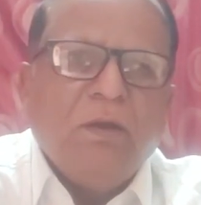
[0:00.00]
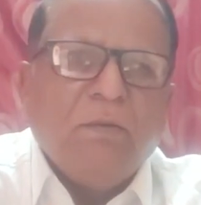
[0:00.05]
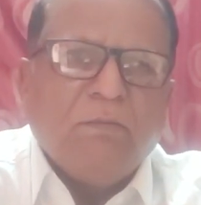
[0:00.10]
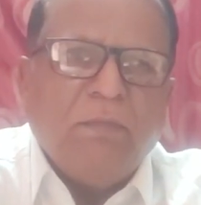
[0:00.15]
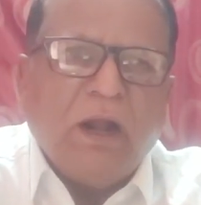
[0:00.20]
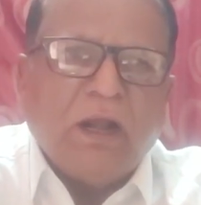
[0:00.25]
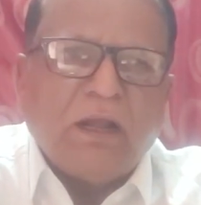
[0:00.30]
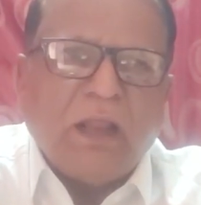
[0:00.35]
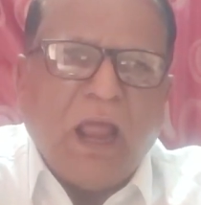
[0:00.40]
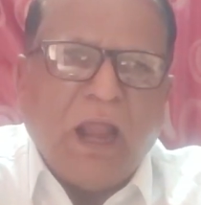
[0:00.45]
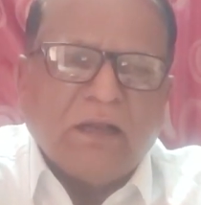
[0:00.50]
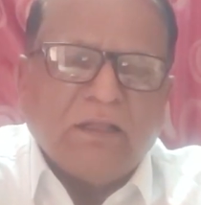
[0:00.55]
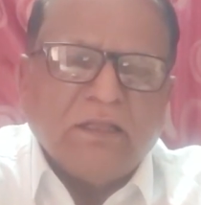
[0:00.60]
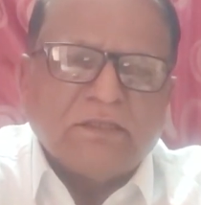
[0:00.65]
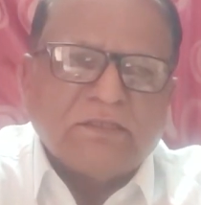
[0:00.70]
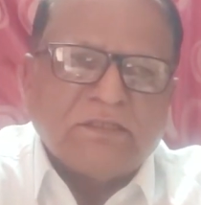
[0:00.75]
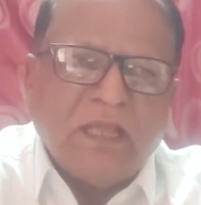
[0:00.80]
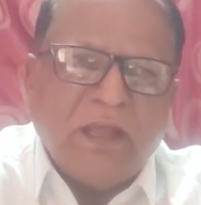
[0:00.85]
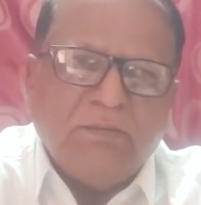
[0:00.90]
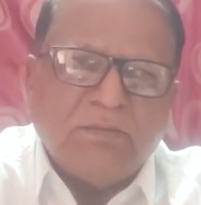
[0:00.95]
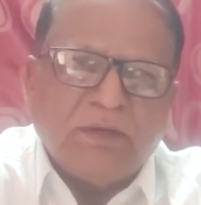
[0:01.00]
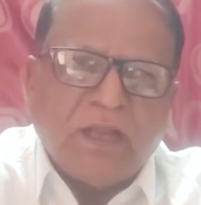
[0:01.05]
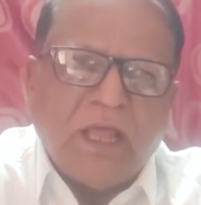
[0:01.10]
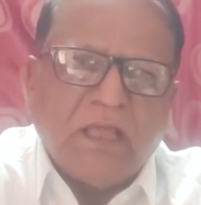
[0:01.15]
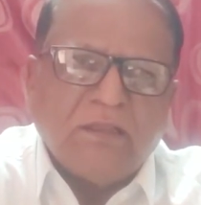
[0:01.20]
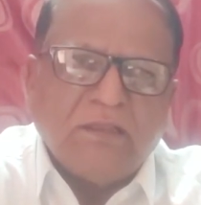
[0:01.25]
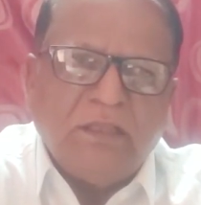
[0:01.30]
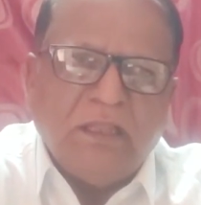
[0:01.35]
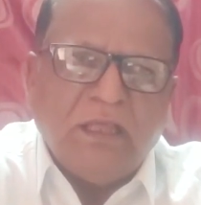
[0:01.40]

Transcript: But at the same time,